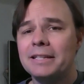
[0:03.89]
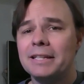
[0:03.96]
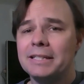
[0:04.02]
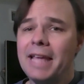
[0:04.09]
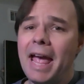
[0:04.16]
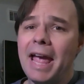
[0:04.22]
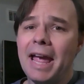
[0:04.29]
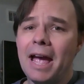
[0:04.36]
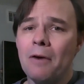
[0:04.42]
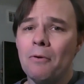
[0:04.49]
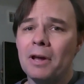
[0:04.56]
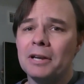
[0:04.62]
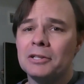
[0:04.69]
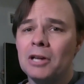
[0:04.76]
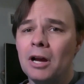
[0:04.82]
today I
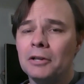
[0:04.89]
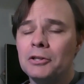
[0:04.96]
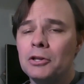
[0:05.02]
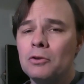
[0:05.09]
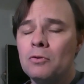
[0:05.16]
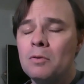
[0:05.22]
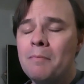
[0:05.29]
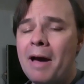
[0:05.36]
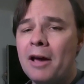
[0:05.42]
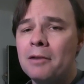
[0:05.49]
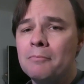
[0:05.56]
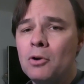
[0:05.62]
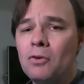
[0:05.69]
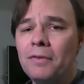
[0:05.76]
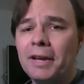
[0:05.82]
want to talk to you about
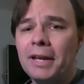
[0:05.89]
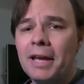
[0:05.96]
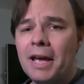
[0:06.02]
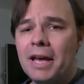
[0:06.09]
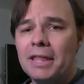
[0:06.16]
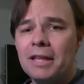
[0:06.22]
a movie